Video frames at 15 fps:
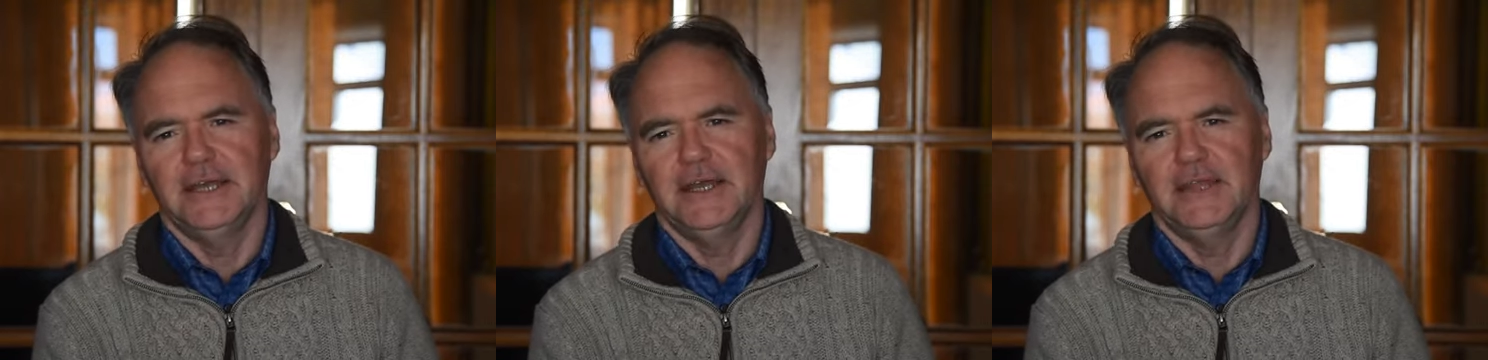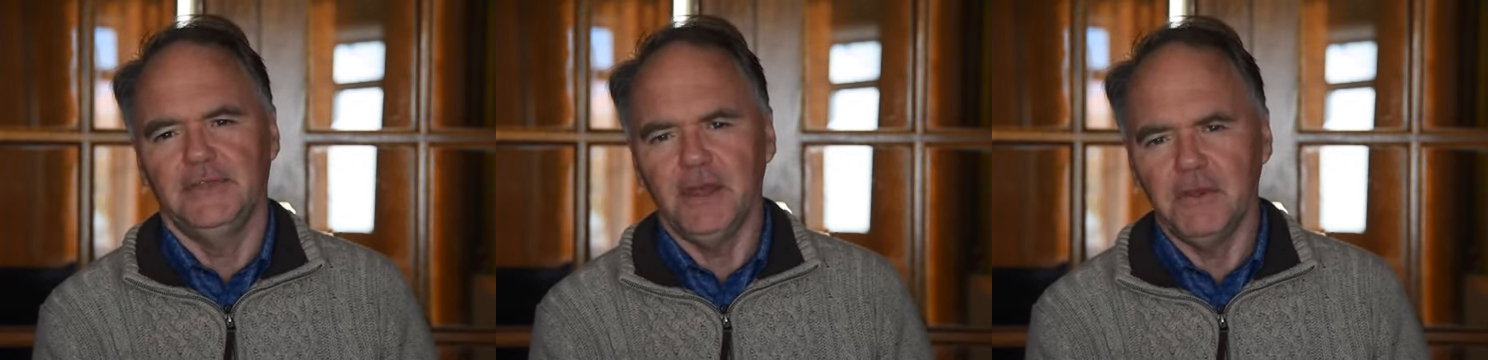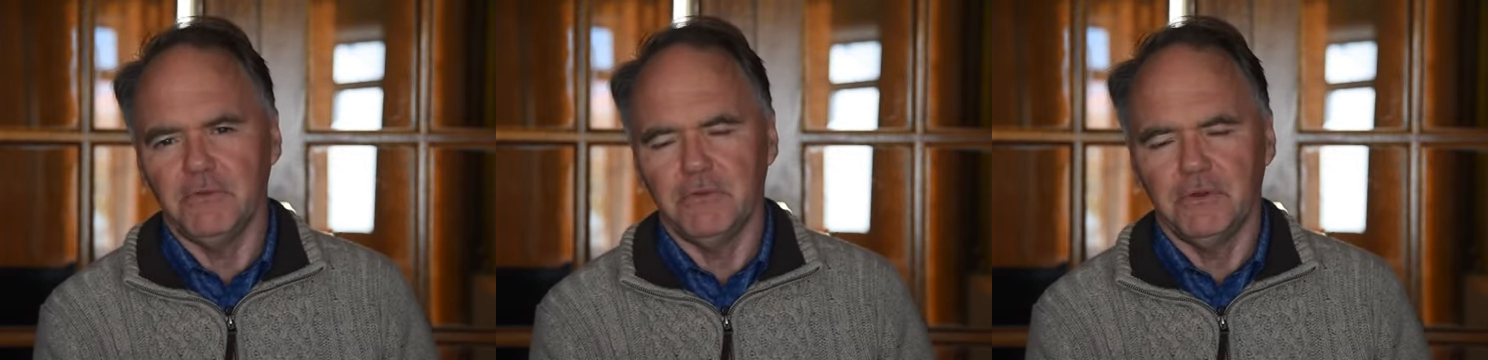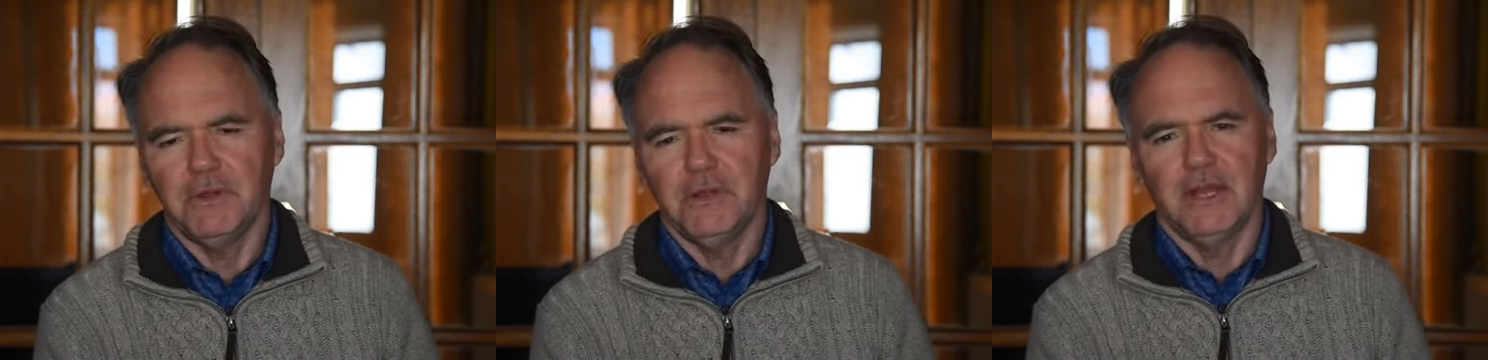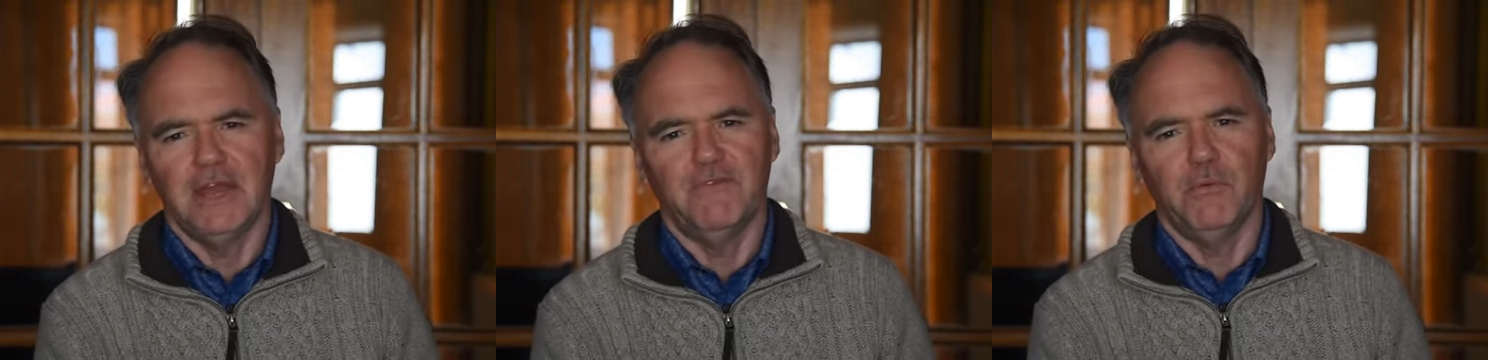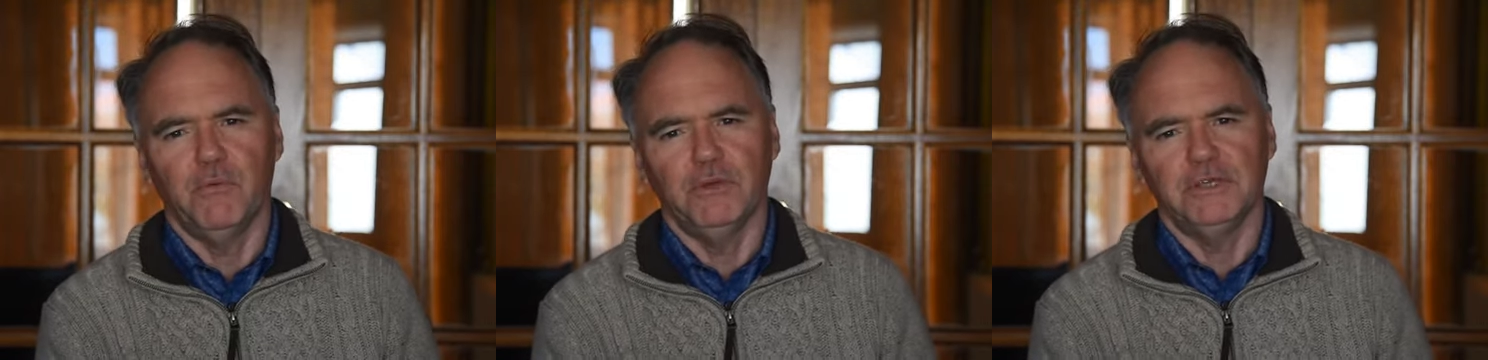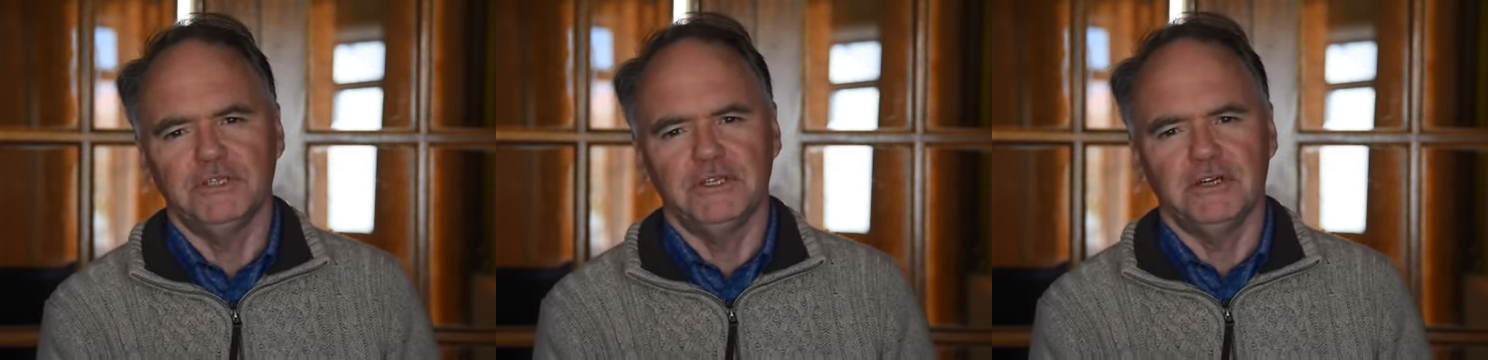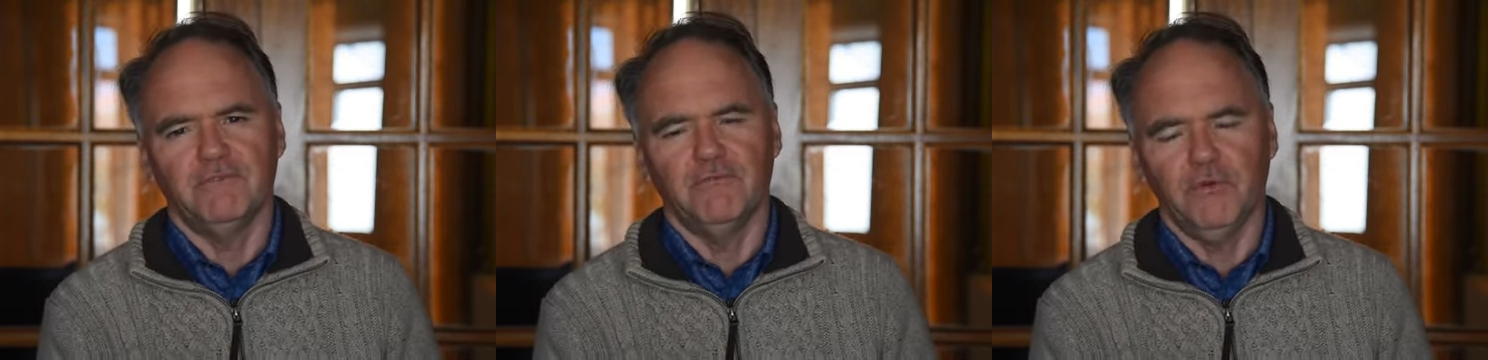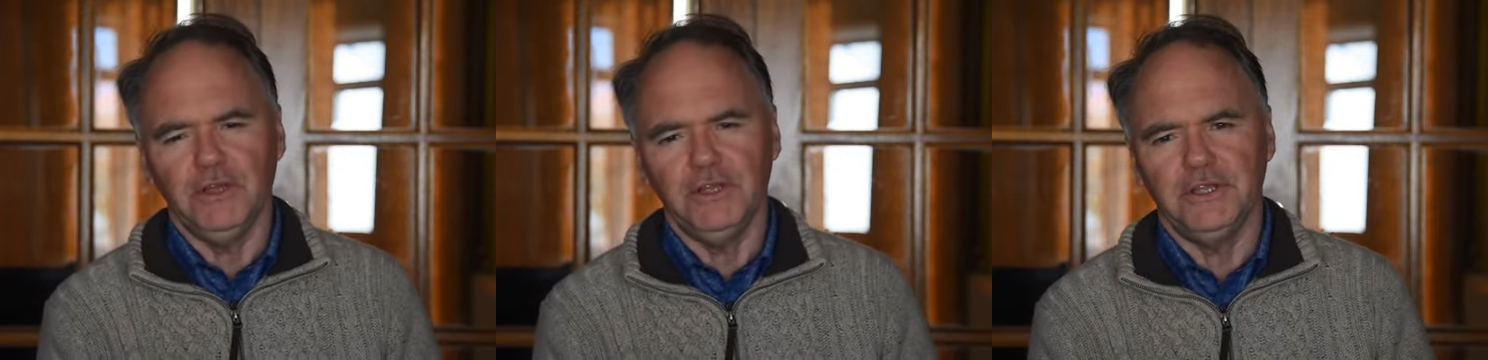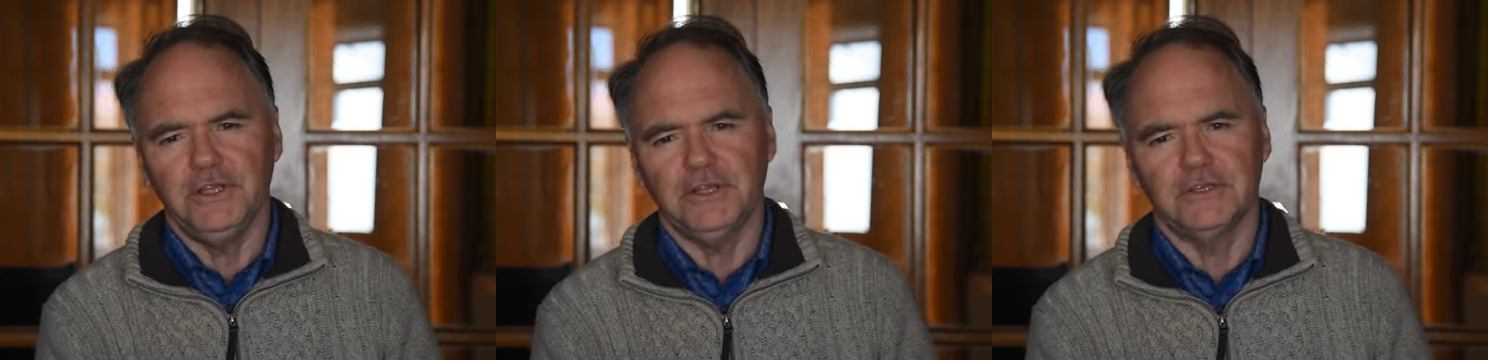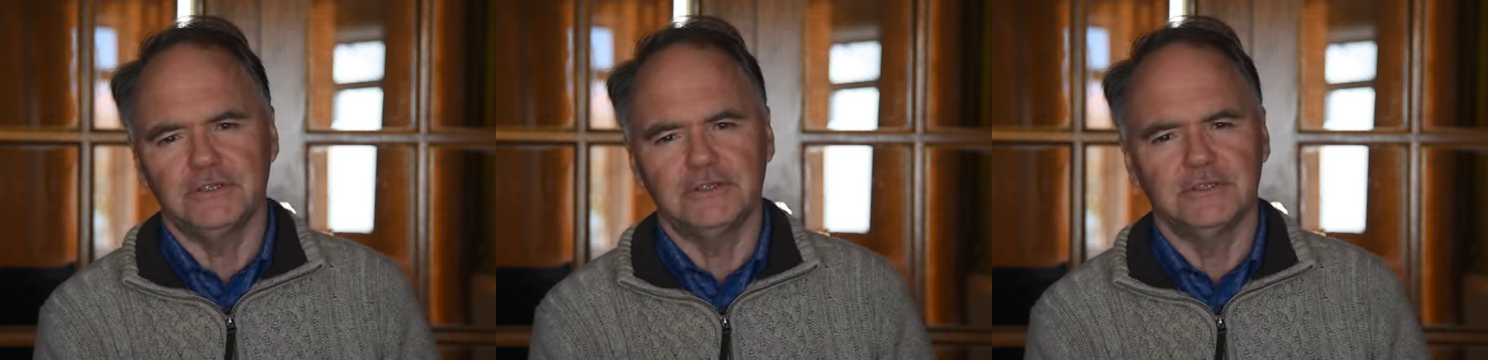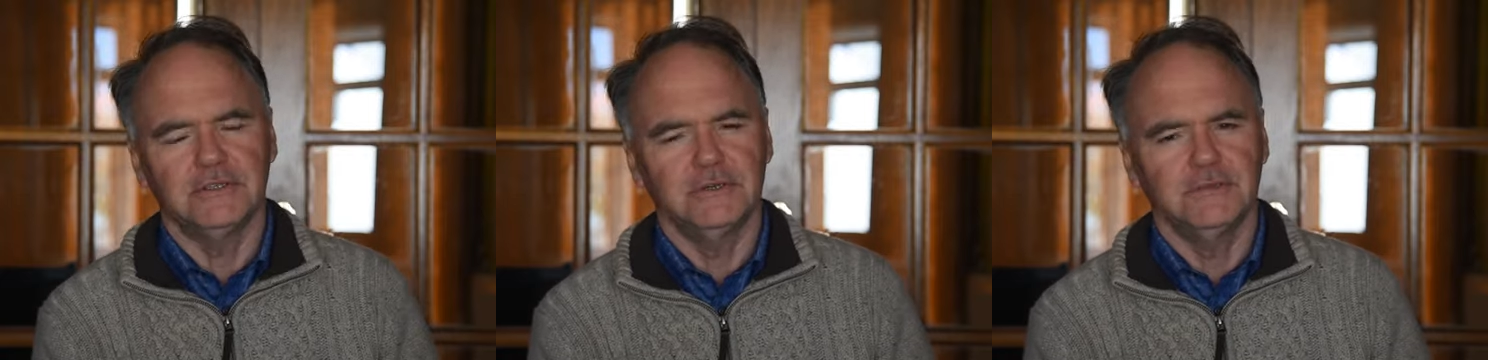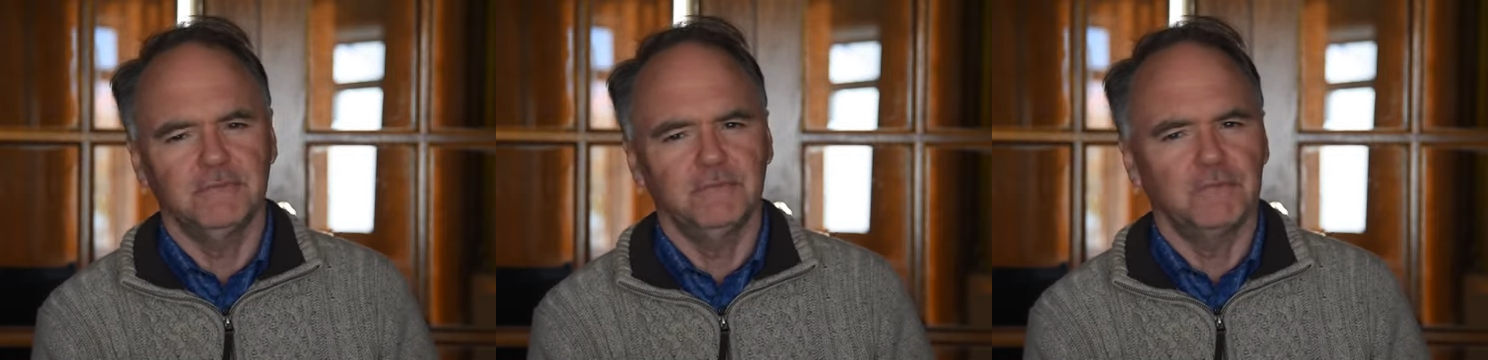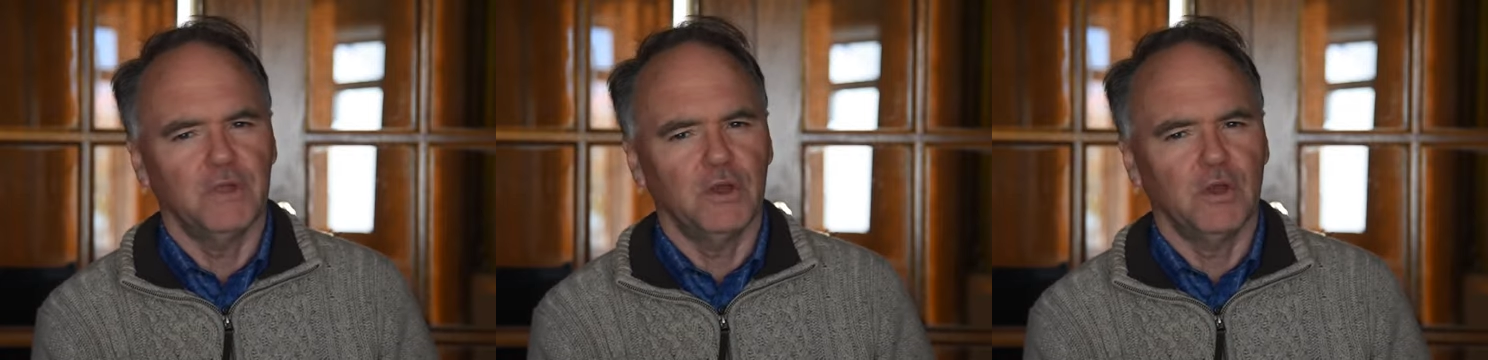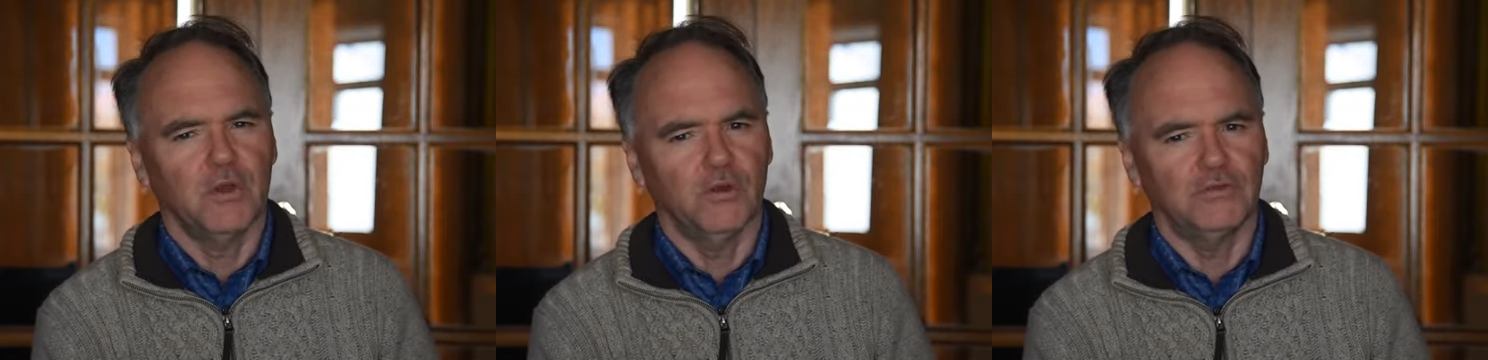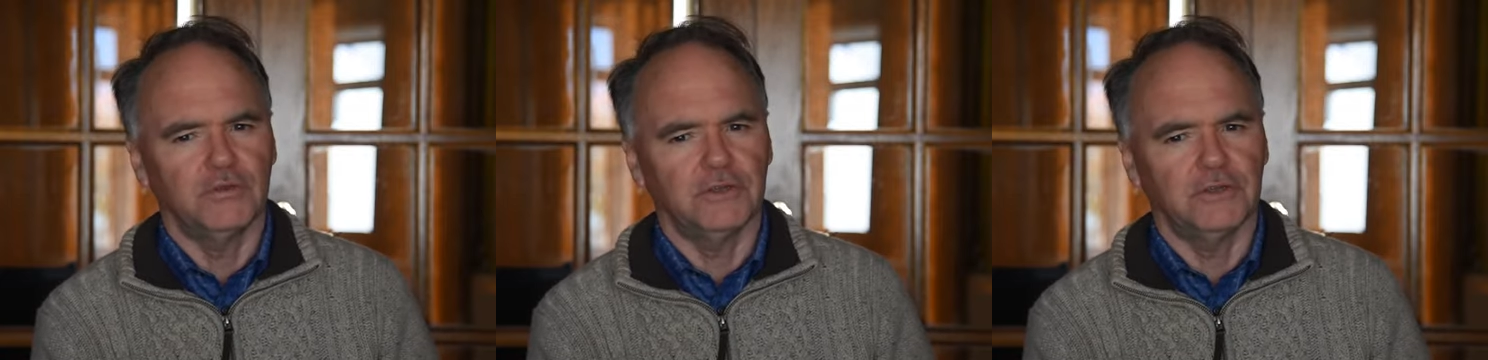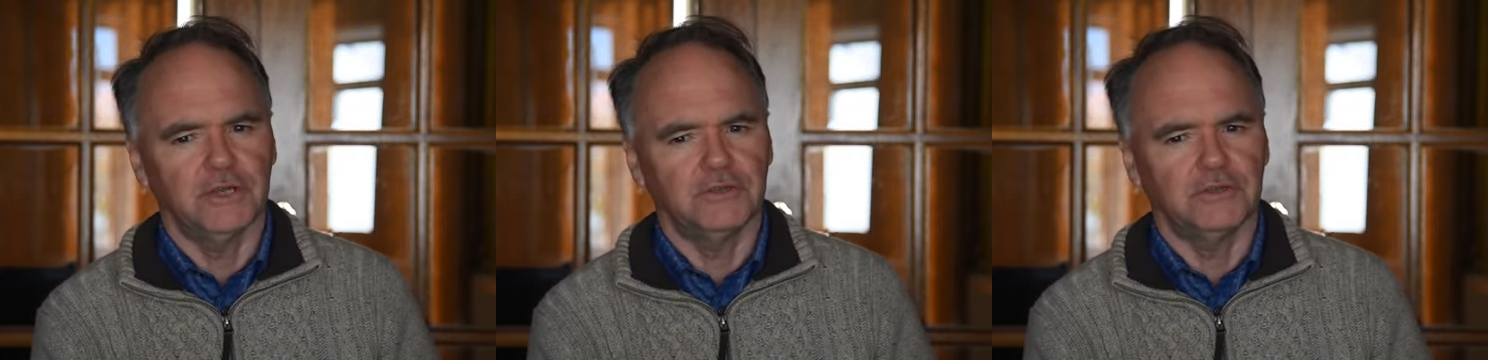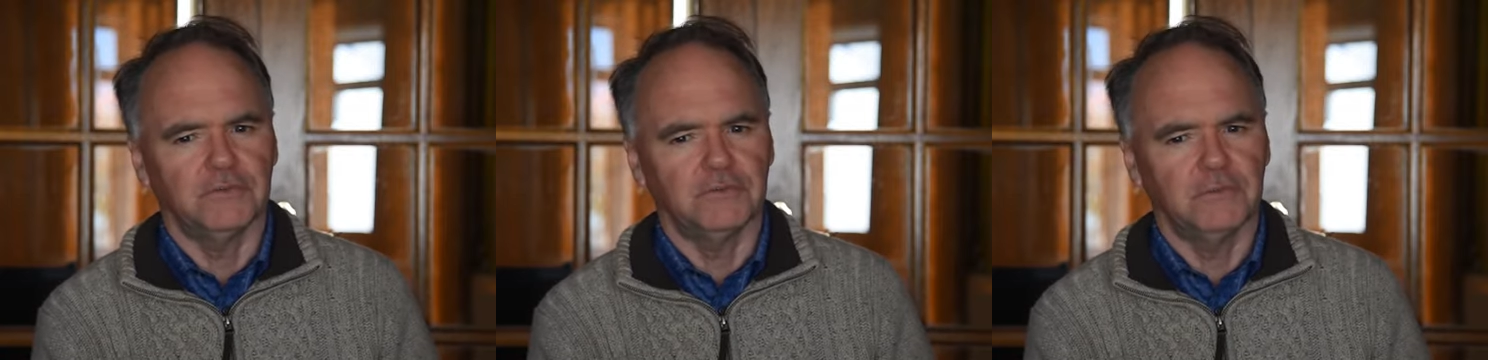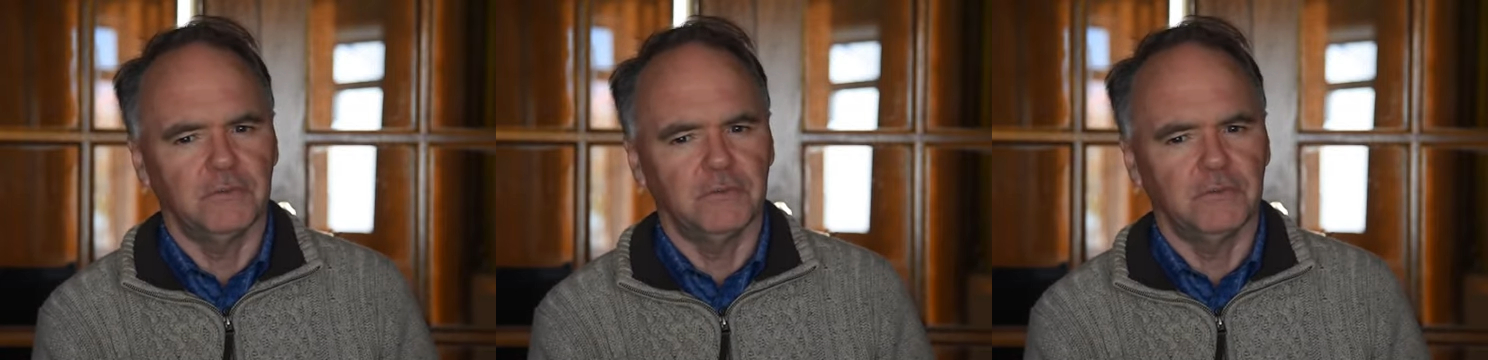now if I wish to avoid this contradiction?